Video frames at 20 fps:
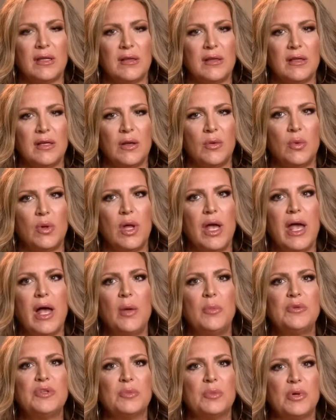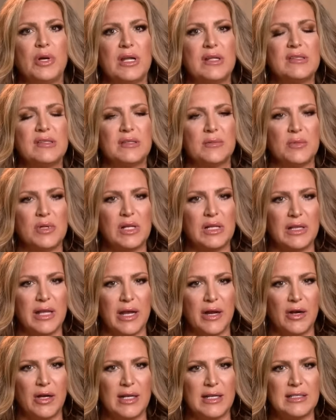it, it will help to bring some
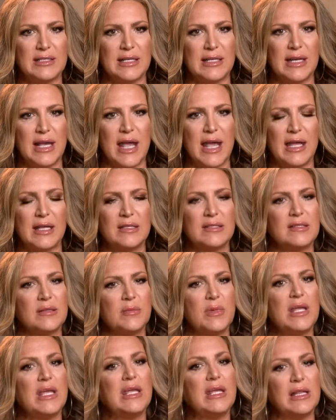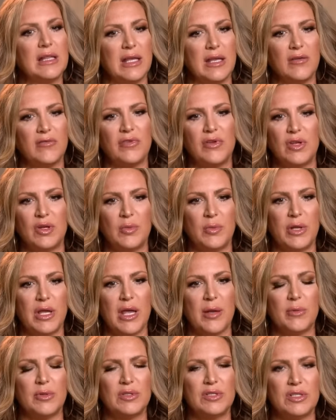clarity today and some healing for you to be
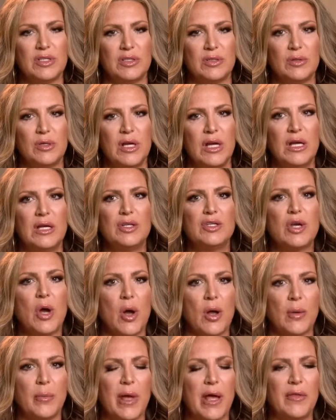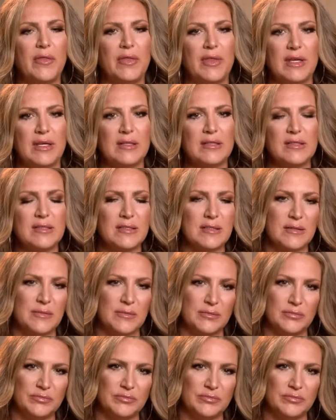able to talk about this.